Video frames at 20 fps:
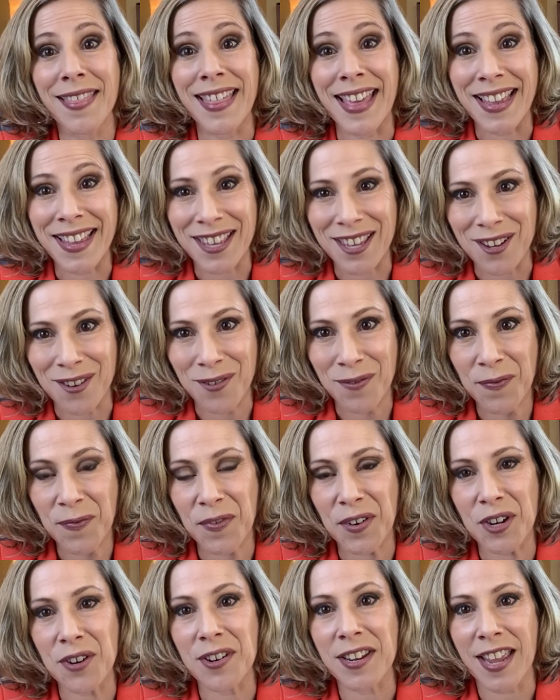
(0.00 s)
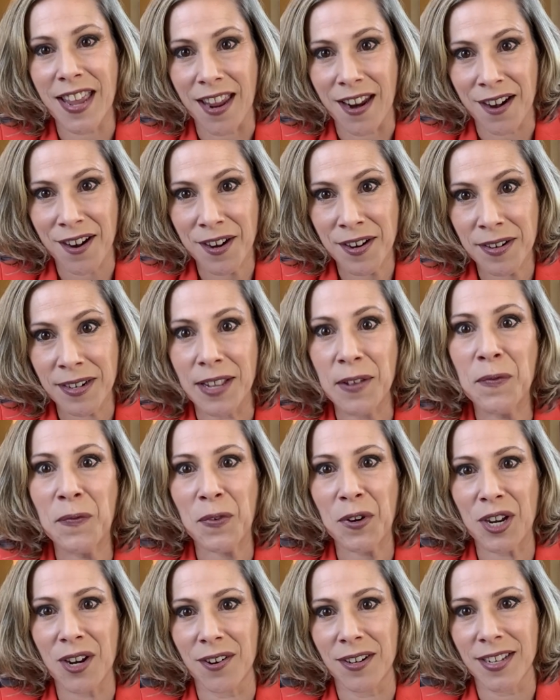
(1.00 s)
thank you for your care and
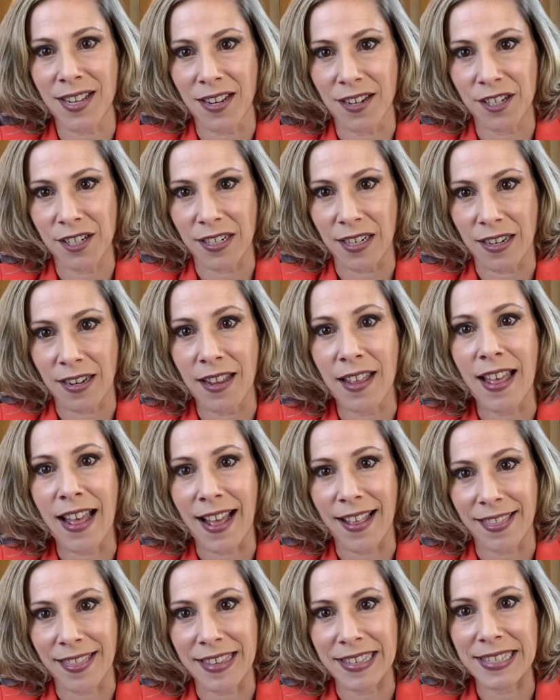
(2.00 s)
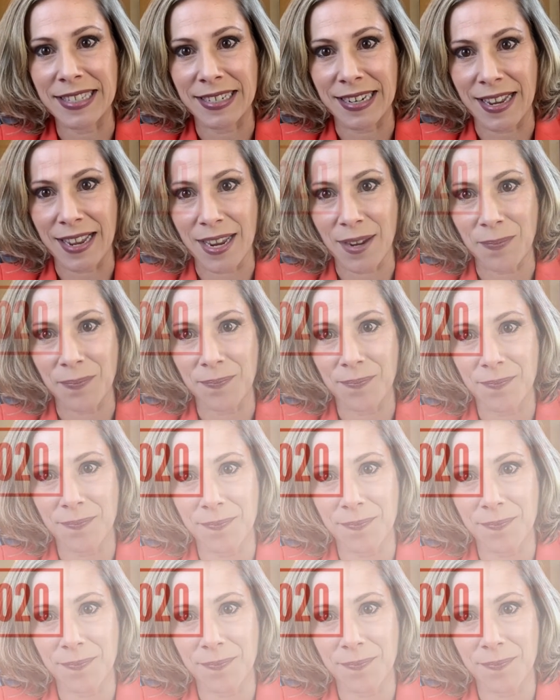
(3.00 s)
for your attention at this time.